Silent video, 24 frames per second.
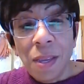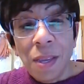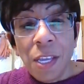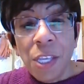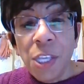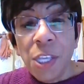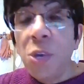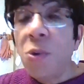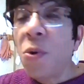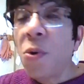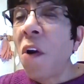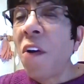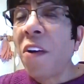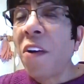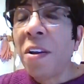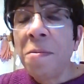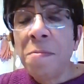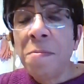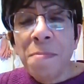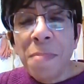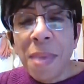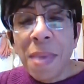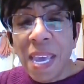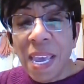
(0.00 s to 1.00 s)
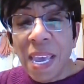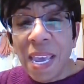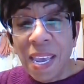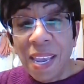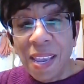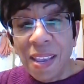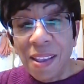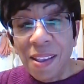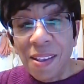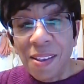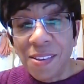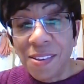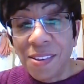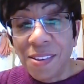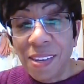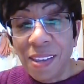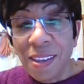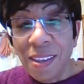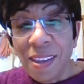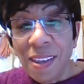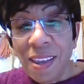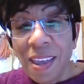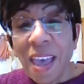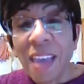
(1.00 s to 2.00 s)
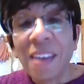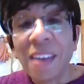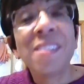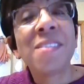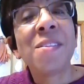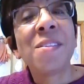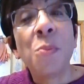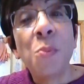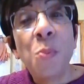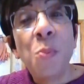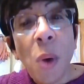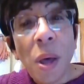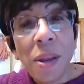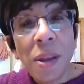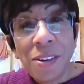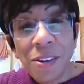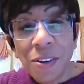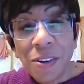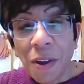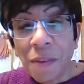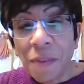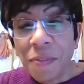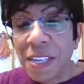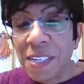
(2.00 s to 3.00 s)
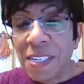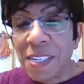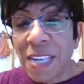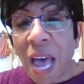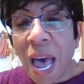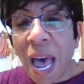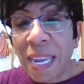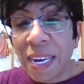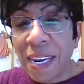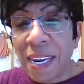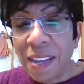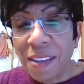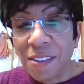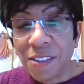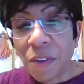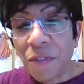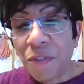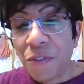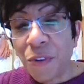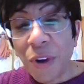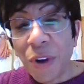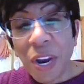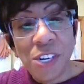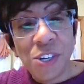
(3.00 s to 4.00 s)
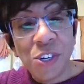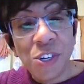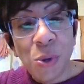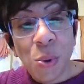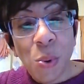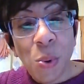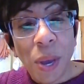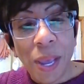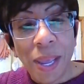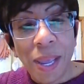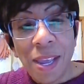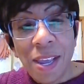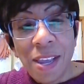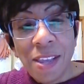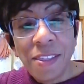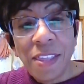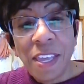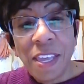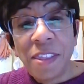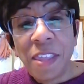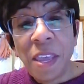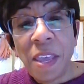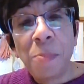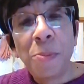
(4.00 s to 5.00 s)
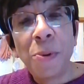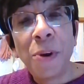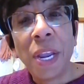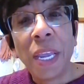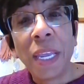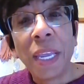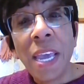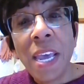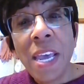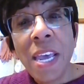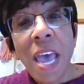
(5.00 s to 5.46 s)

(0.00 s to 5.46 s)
You are amazed at the wonder of the tidings of great joy that they bring,